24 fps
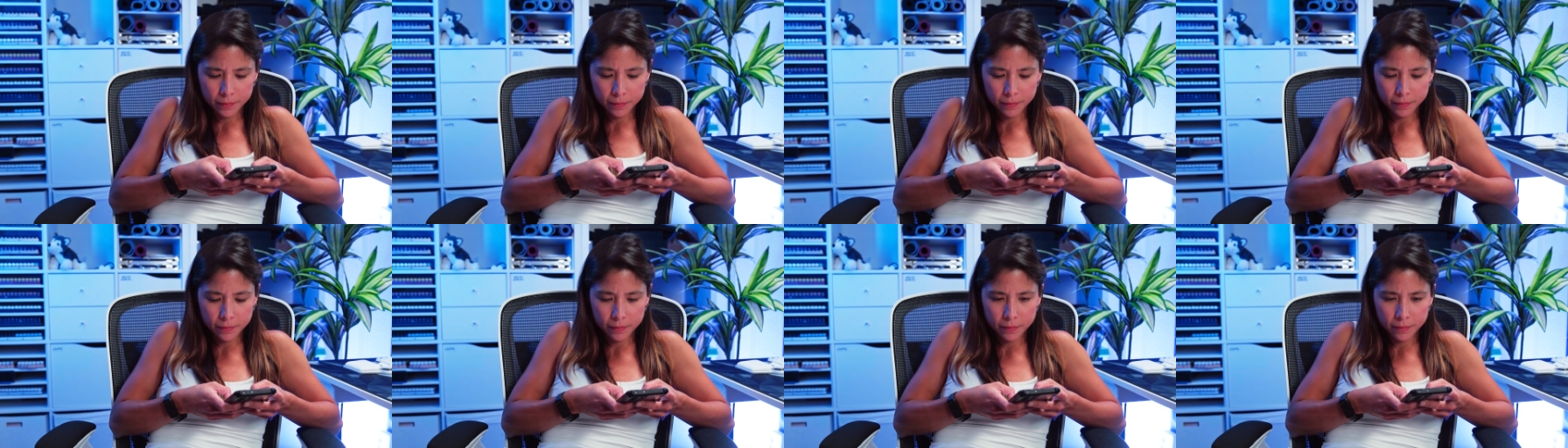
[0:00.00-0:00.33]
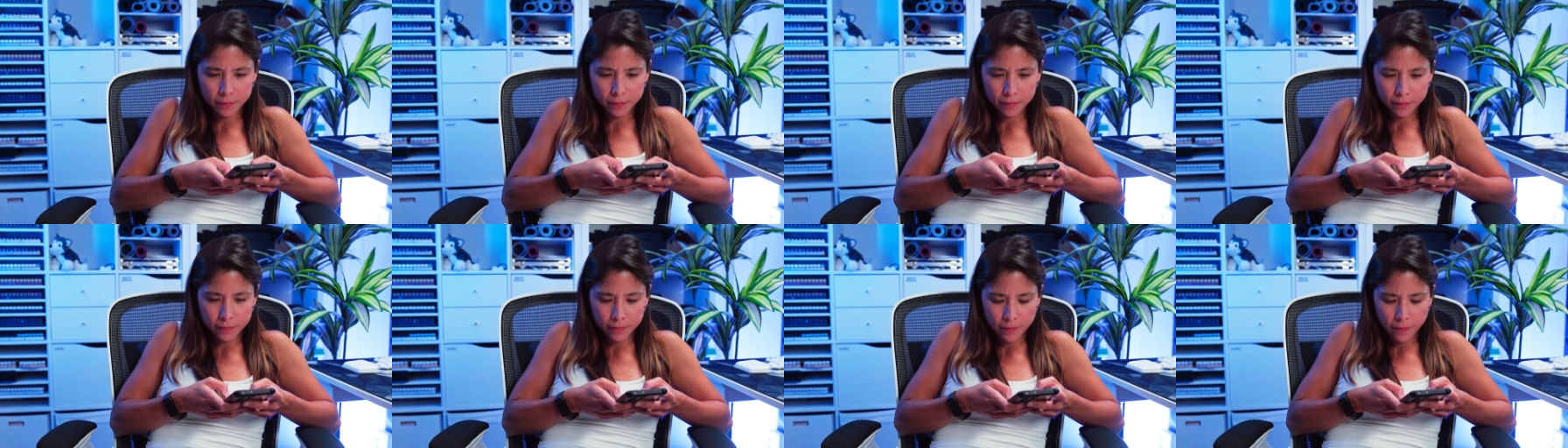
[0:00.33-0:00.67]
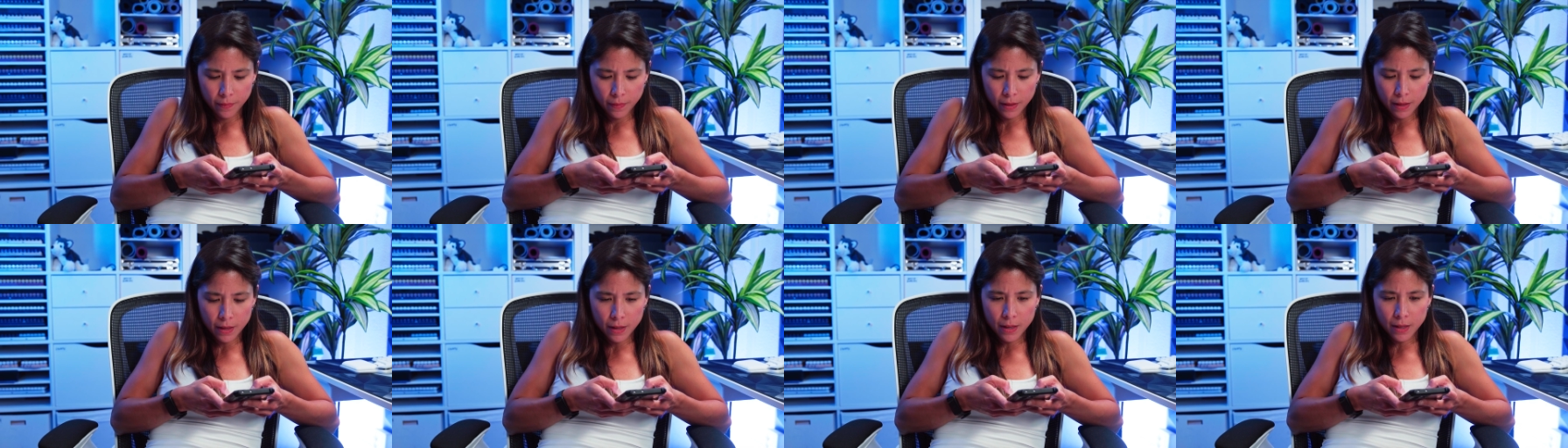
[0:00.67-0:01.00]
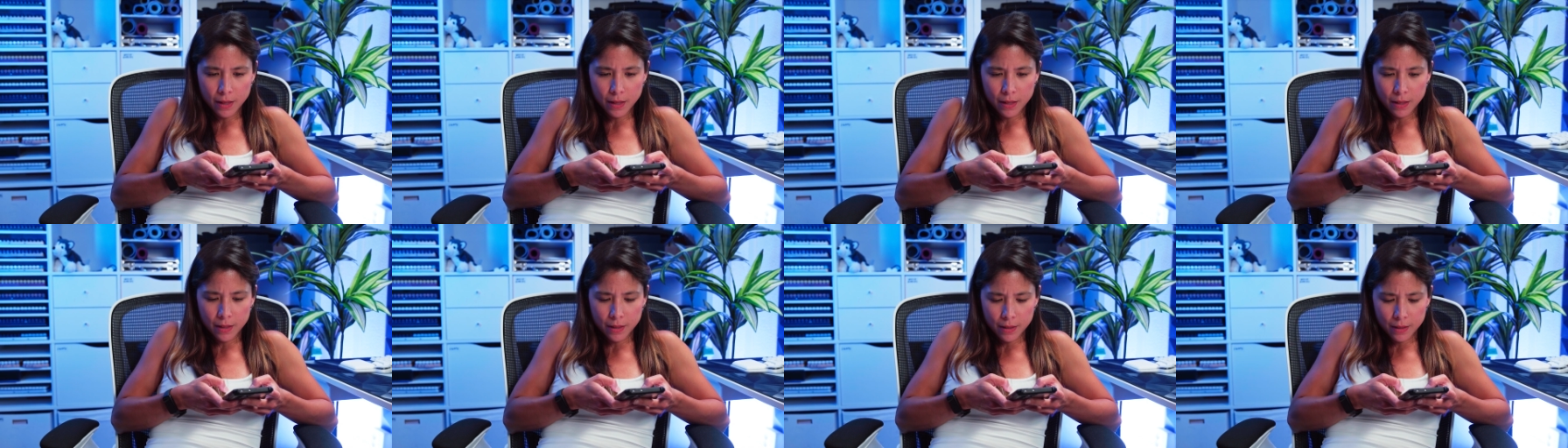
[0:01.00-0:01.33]
spend a lot of my day
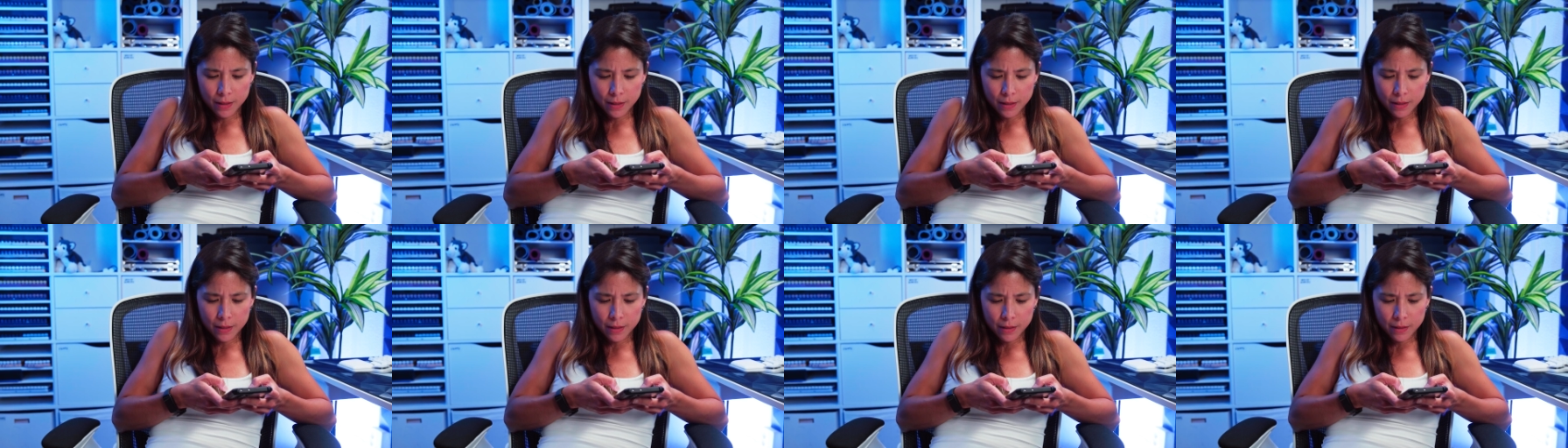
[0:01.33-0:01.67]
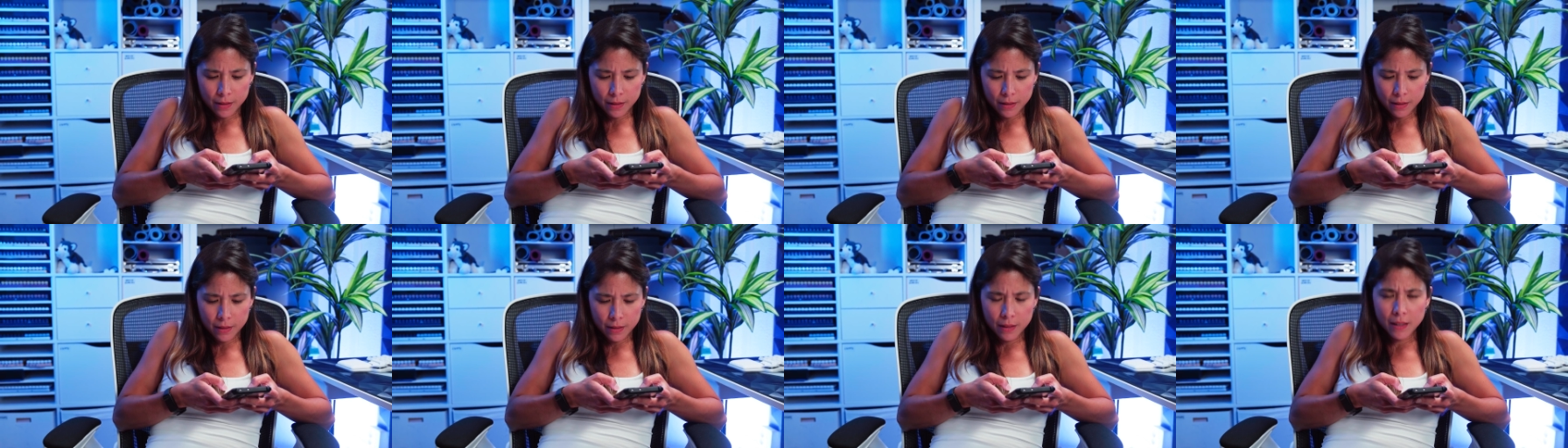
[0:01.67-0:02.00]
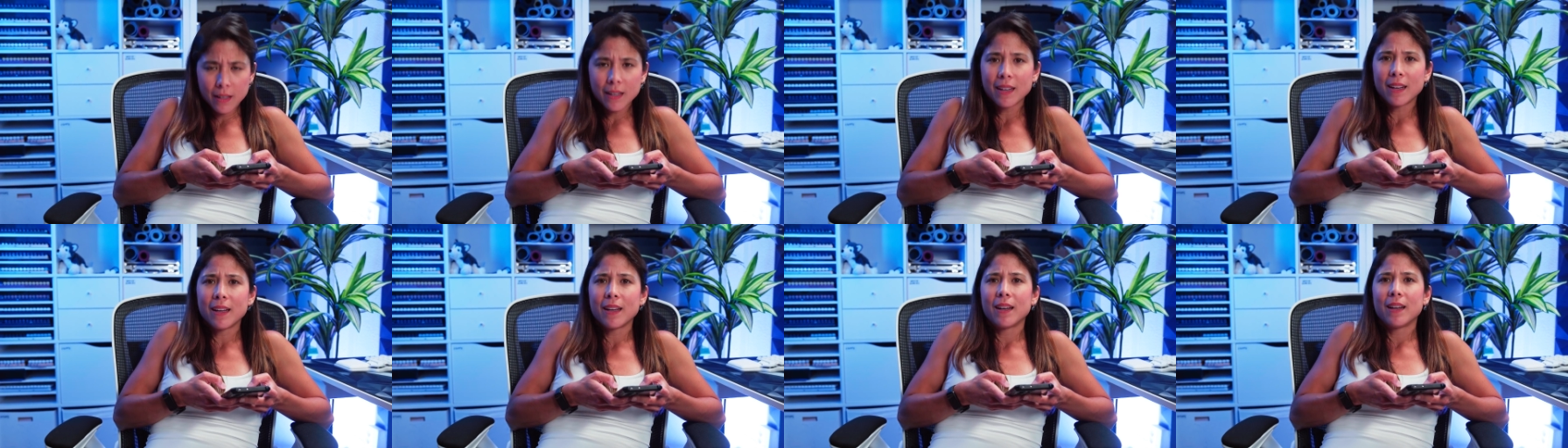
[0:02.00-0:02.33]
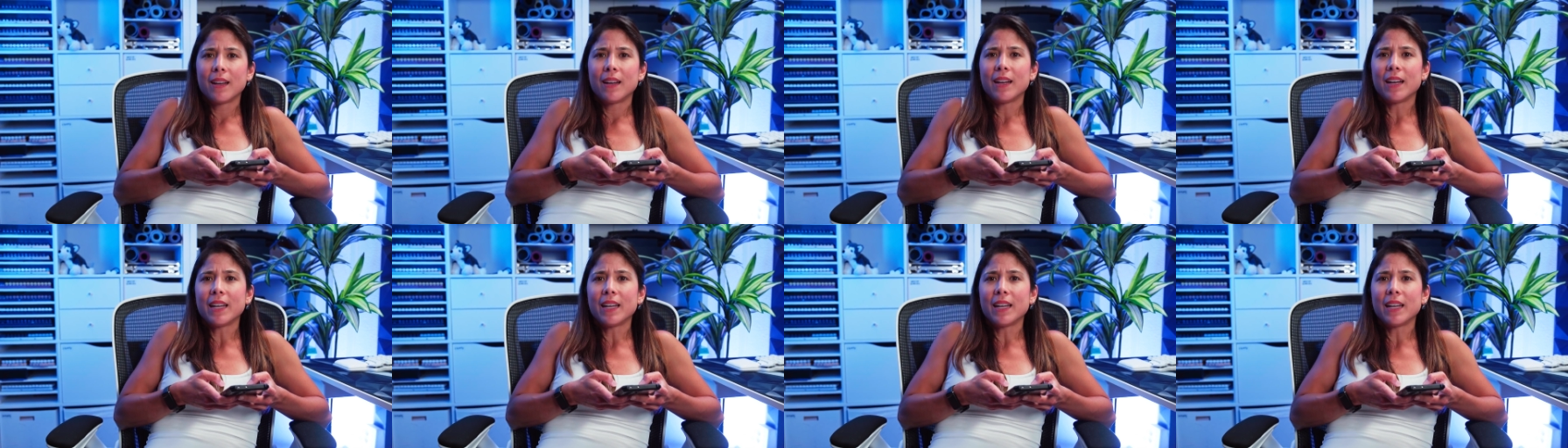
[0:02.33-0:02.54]
typing on my phone,